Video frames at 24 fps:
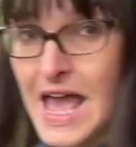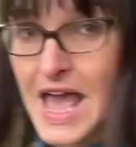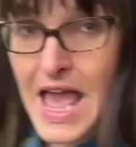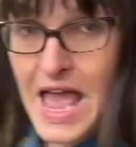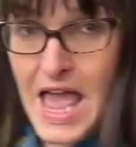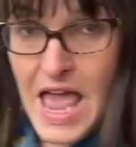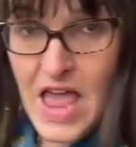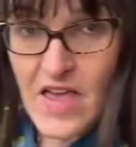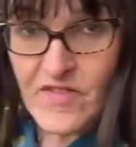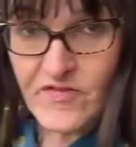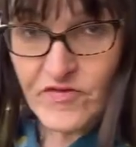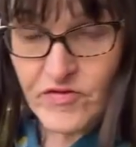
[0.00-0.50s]

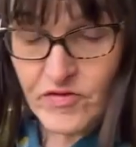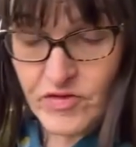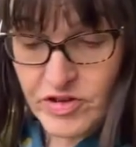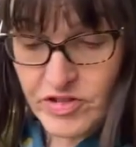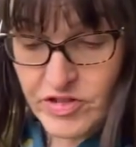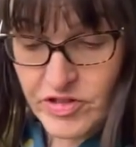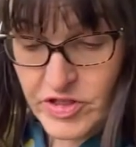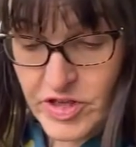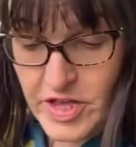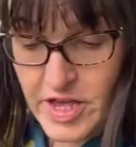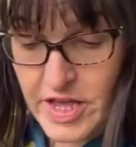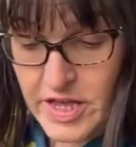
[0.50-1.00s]

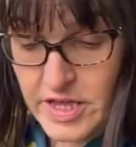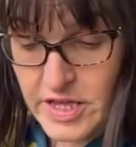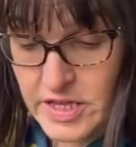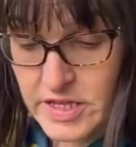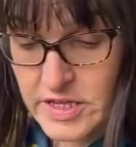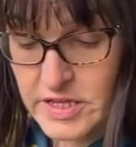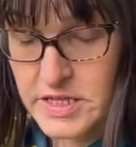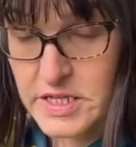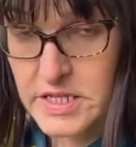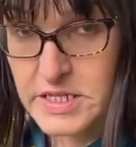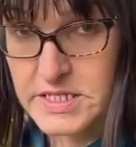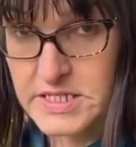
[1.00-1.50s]
everything
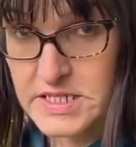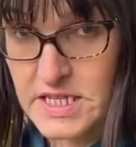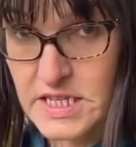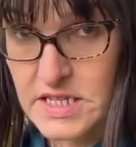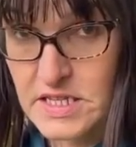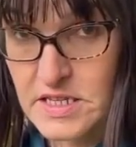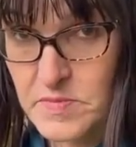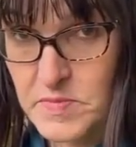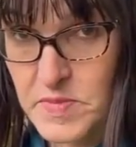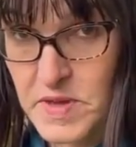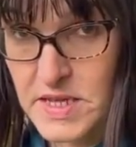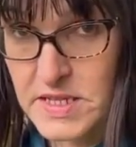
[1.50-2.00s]
that's in
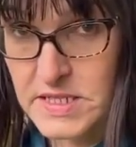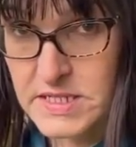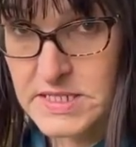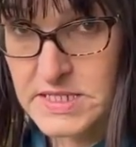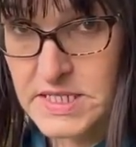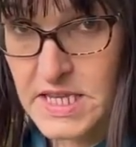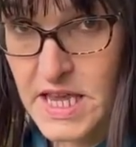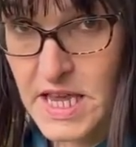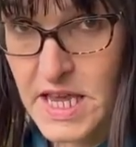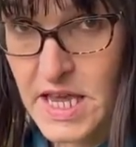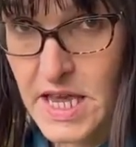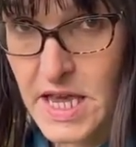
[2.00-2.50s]
the bins
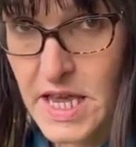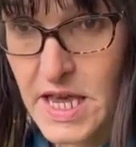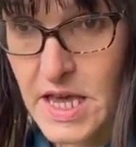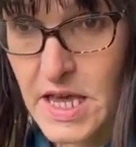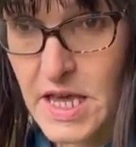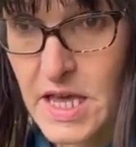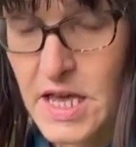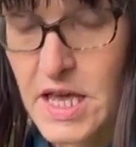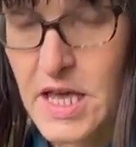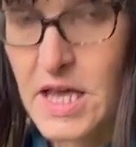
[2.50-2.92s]
here